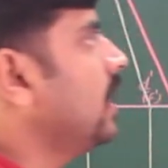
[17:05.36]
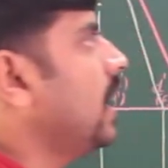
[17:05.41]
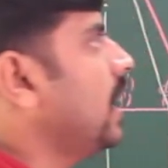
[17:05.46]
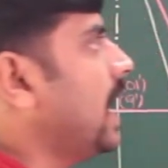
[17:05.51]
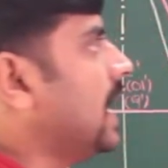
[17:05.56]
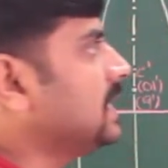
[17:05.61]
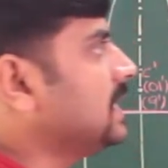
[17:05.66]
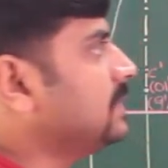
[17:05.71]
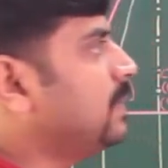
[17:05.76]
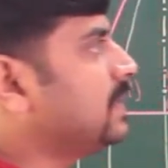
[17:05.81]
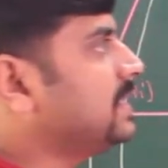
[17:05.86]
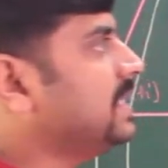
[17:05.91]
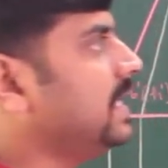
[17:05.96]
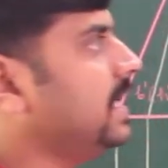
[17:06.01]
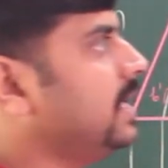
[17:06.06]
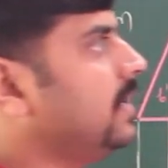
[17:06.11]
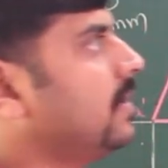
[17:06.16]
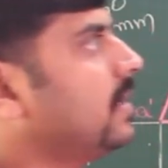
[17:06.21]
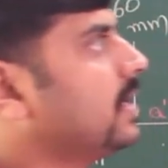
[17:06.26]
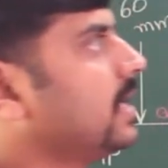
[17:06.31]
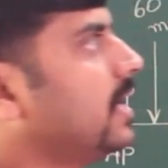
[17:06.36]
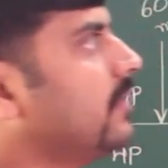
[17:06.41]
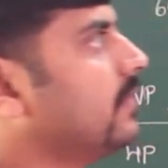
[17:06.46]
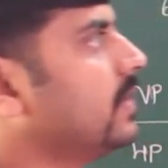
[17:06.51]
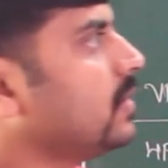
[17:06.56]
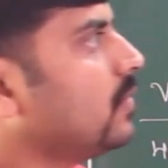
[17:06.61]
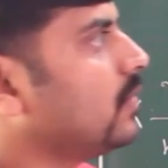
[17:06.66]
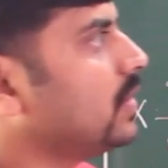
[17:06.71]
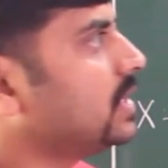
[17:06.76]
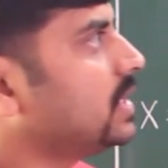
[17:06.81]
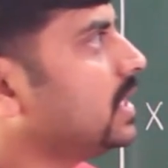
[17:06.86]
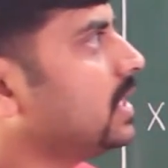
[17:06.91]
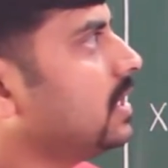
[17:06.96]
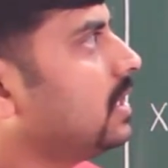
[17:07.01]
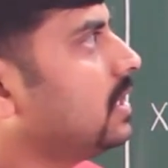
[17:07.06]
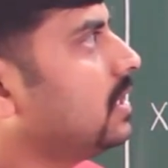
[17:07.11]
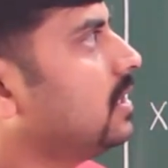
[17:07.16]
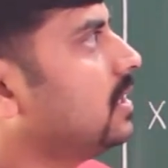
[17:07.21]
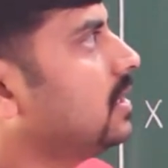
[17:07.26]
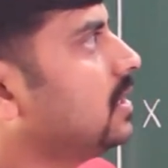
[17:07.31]
As per the given
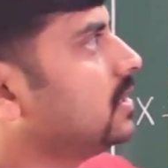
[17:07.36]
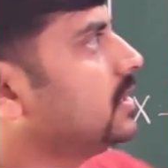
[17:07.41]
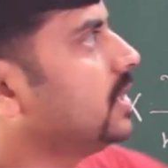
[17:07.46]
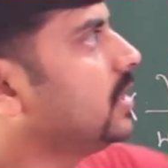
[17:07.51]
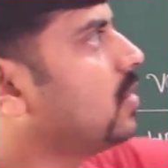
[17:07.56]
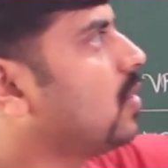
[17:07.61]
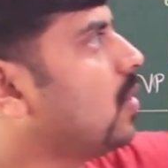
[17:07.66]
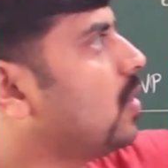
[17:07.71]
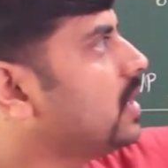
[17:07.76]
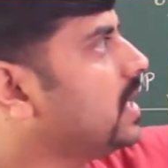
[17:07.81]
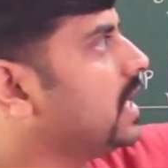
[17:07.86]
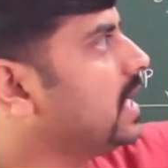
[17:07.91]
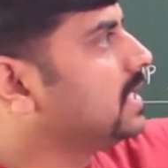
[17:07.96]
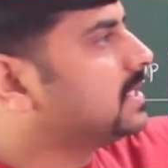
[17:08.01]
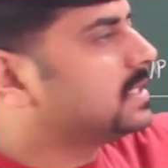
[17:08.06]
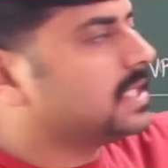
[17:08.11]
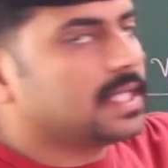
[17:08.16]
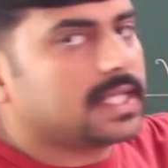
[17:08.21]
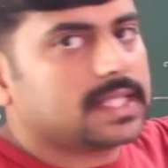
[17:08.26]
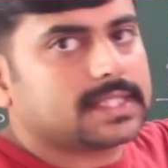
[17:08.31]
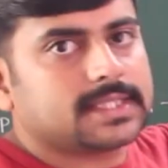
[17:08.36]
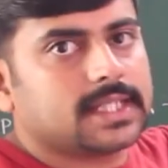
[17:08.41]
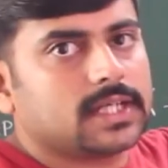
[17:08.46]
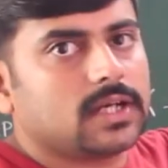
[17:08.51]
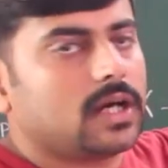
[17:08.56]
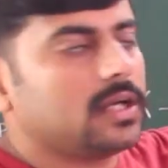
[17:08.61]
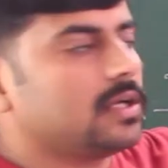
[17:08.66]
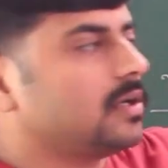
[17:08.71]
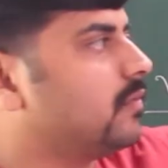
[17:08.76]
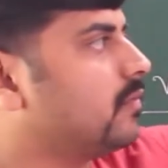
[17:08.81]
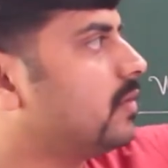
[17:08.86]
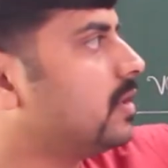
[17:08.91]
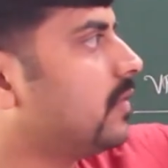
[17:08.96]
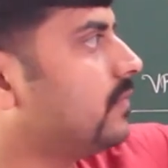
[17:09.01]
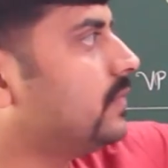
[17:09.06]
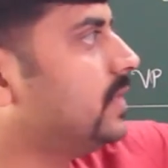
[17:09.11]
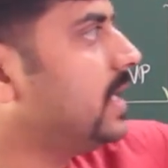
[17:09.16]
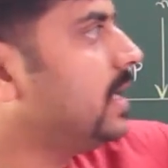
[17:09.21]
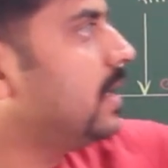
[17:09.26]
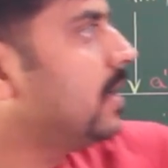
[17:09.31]
question, the cone is resting on one
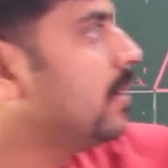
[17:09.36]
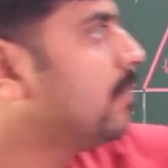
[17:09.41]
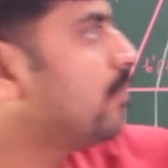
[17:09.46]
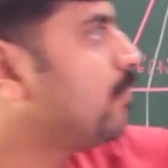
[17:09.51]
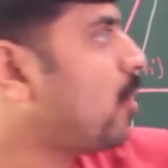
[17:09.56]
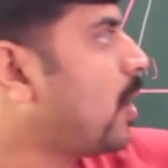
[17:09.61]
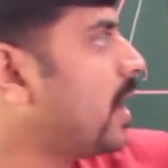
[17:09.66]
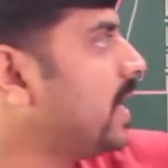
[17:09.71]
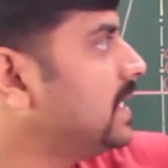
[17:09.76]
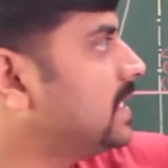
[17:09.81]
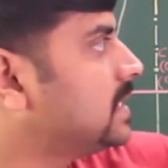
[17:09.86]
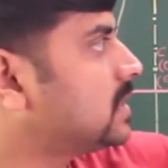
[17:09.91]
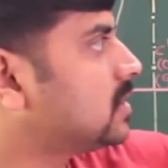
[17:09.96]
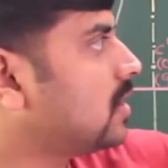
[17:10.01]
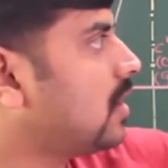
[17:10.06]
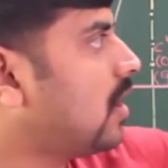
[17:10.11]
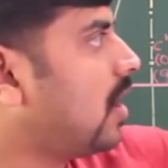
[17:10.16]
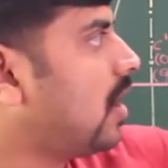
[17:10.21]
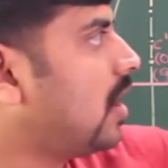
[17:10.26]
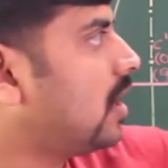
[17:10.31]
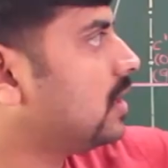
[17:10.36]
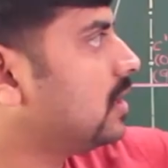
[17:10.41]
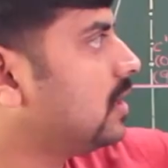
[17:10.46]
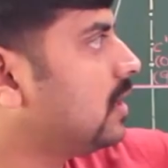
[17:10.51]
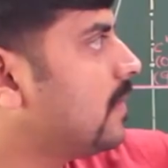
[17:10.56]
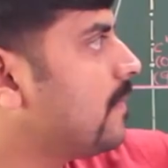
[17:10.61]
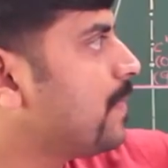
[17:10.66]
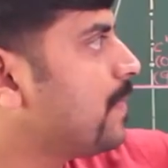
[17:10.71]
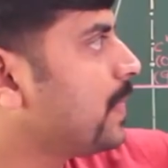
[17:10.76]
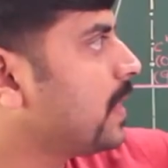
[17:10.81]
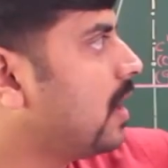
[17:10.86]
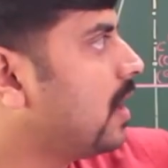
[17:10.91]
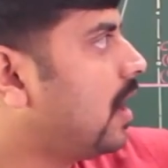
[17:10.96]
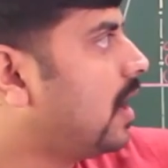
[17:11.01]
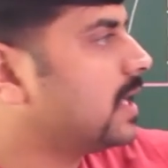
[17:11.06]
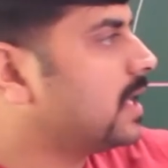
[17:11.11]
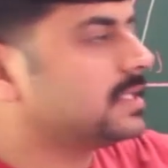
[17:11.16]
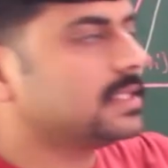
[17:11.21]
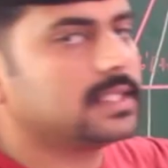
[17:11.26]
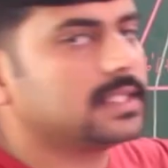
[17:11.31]
of the points on
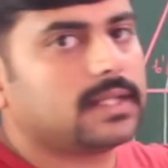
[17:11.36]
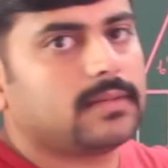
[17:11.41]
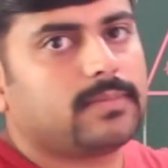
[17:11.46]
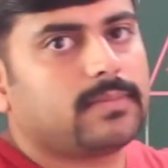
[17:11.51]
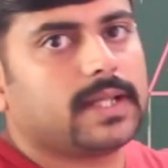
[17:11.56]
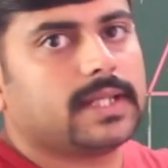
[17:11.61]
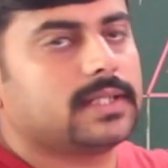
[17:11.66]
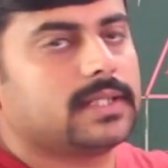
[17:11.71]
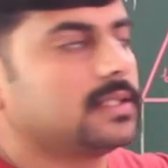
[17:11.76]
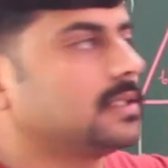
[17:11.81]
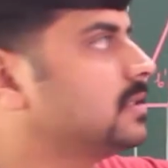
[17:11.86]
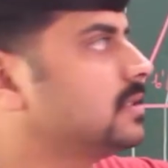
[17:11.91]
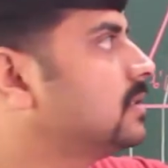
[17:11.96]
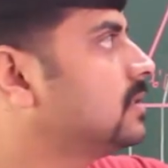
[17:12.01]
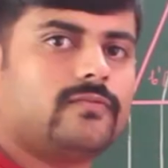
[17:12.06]
horizontal plane.